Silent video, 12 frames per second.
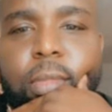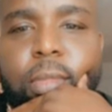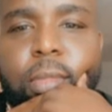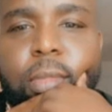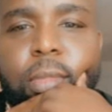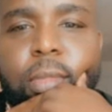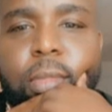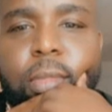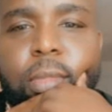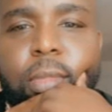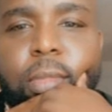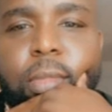
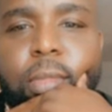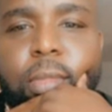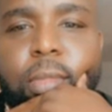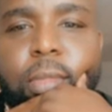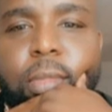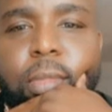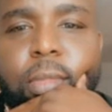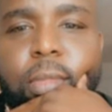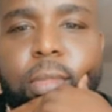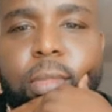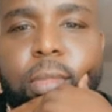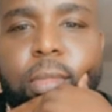
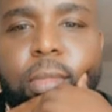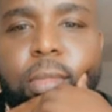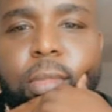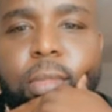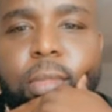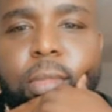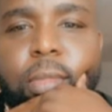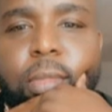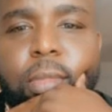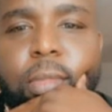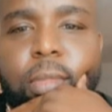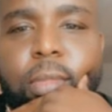
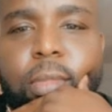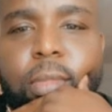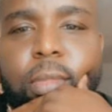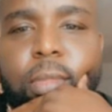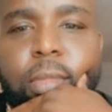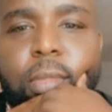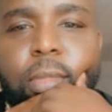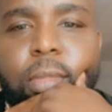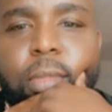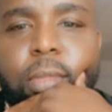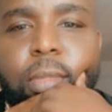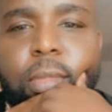
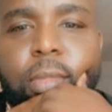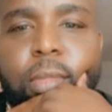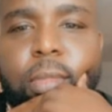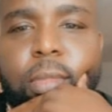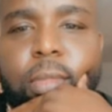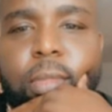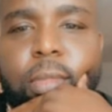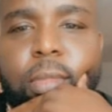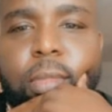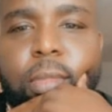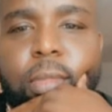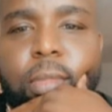
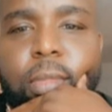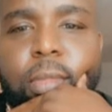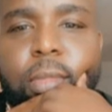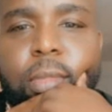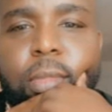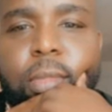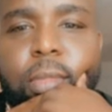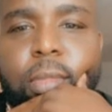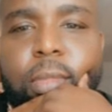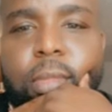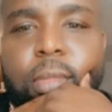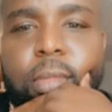
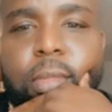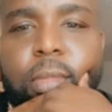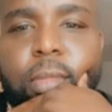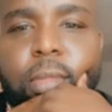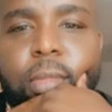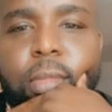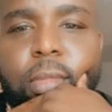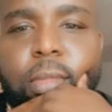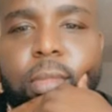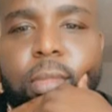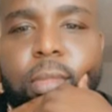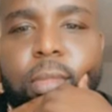
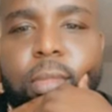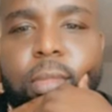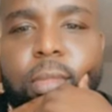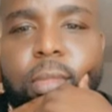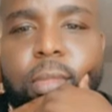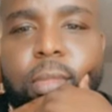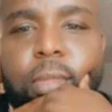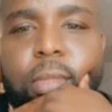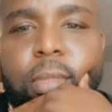[no speech]